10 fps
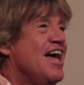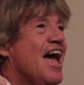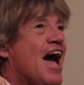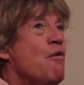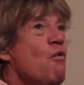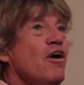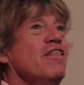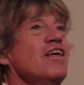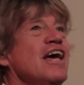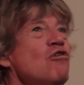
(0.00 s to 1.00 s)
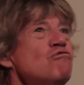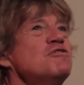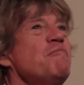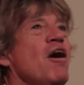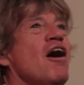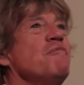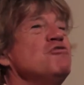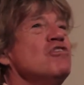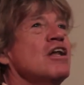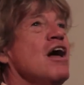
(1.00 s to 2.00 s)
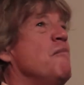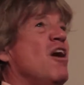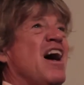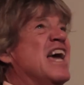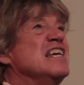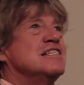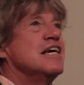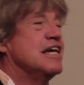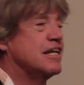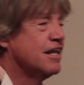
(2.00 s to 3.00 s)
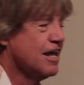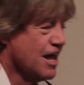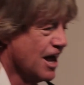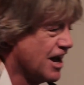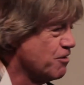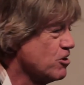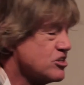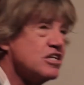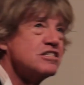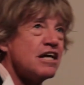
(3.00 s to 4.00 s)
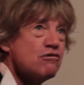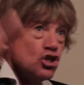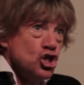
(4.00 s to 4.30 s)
And we're in the Hilton Bar in Madrid, and I'm like 18, and he watched this, and there was a